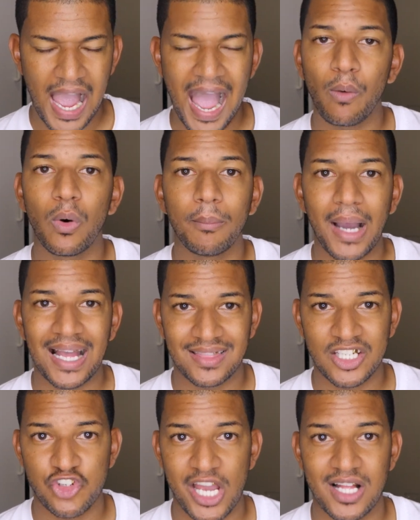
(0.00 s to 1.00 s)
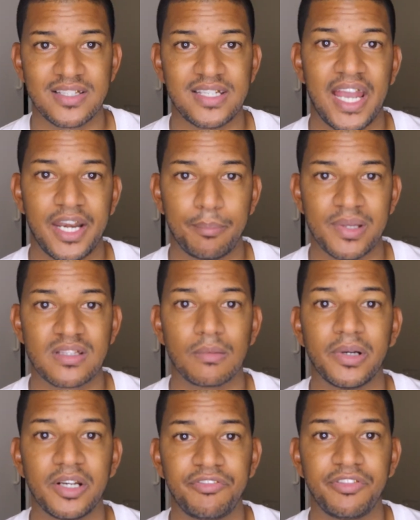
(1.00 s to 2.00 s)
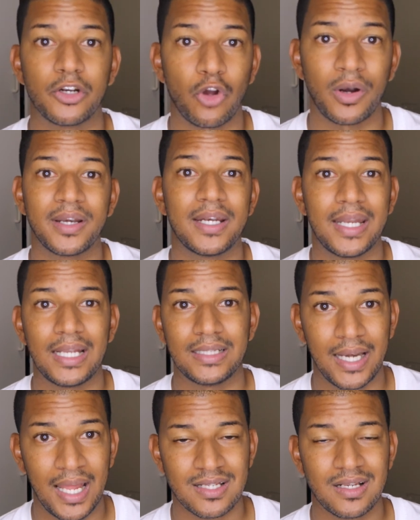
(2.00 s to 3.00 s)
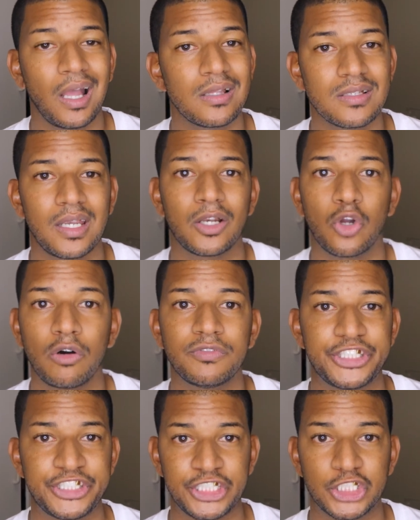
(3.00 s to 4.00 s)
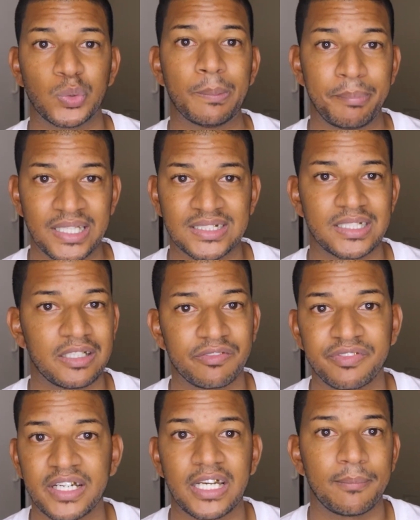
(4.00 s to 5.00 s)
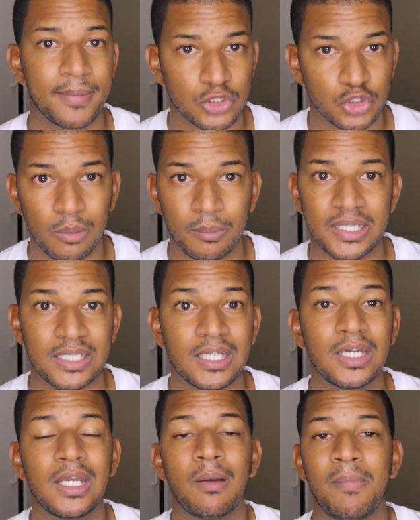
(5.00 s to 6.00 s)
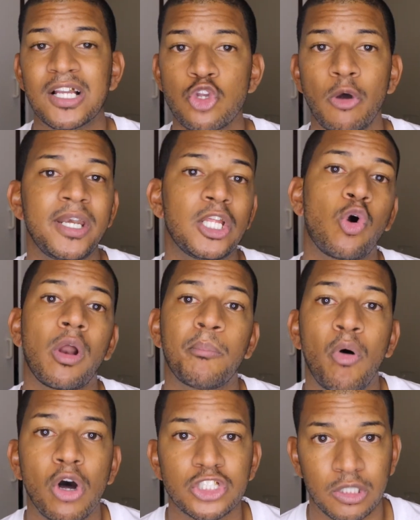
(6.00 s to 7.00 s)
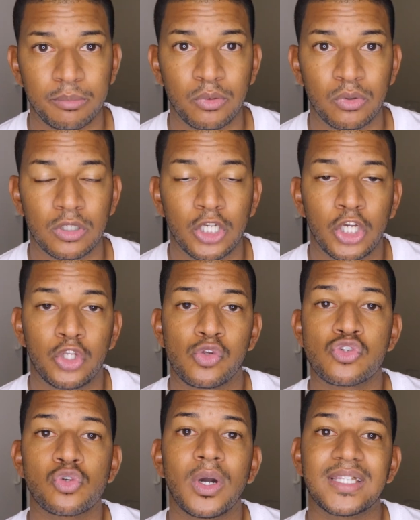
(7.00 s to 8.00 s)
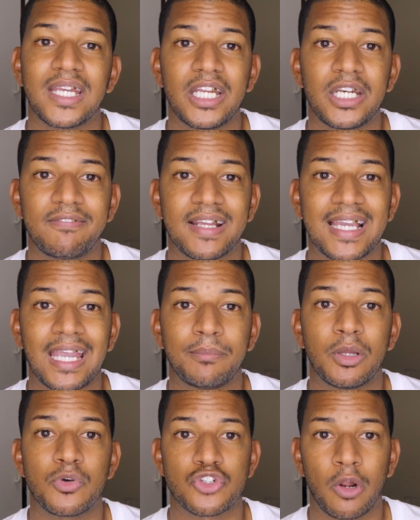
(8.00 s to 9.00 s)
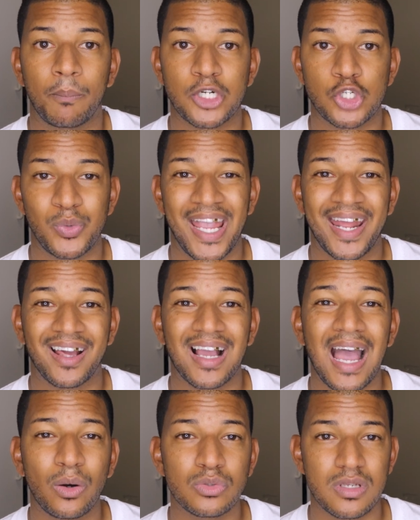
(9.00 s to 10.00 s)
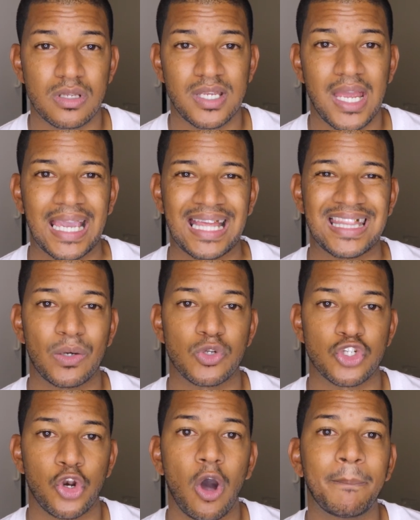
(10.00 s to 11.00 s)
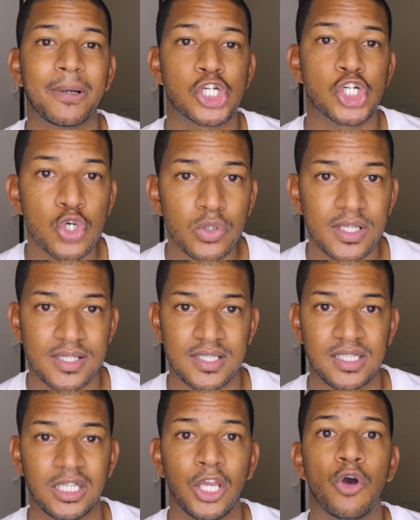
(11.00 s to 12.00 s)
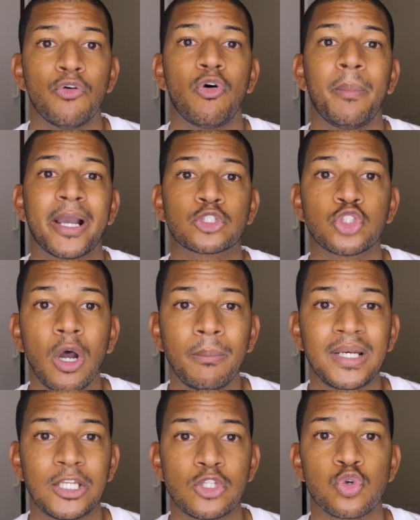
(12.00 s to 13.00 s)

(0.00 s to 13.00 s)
I think Chelsea had a better midfield the day than us. Kante and Kovacic were better than Fred and McTominay. McTominay can't pass the ball. You saw at the end of the game there was an opportunity. We had a counter attack, and there was an opportunity for McTominay